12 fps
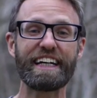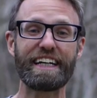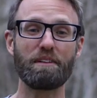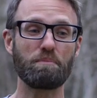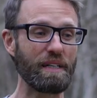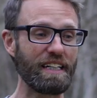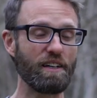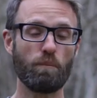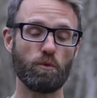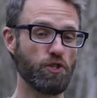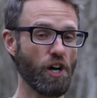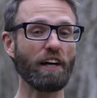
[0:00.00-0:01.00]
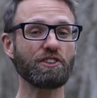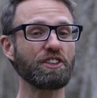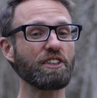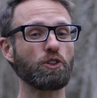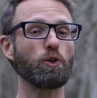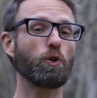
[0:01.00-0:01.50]
can be
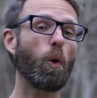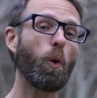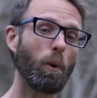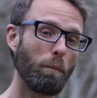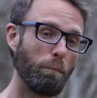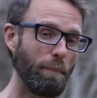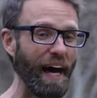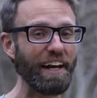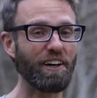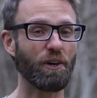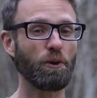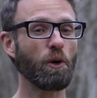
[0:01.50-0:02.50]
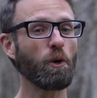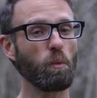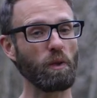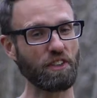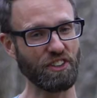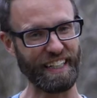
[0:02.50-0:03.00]
just as good or better
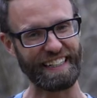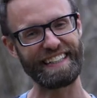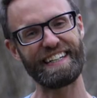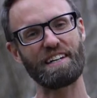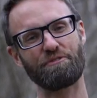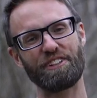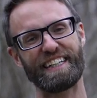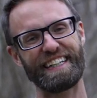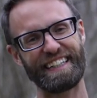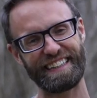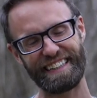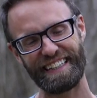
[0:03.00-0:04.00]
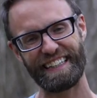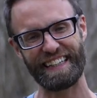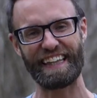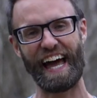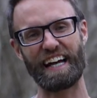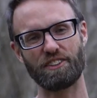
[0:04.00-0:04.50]
with significantly
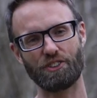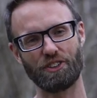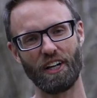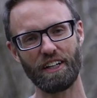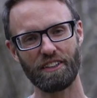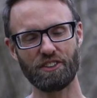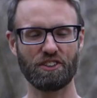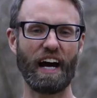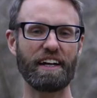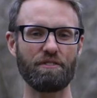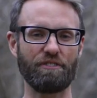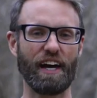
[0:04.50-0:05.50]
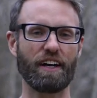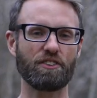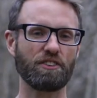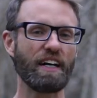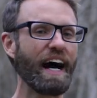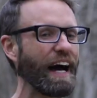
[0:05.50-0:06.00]
less side
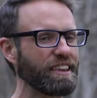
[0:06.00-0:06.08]
effects.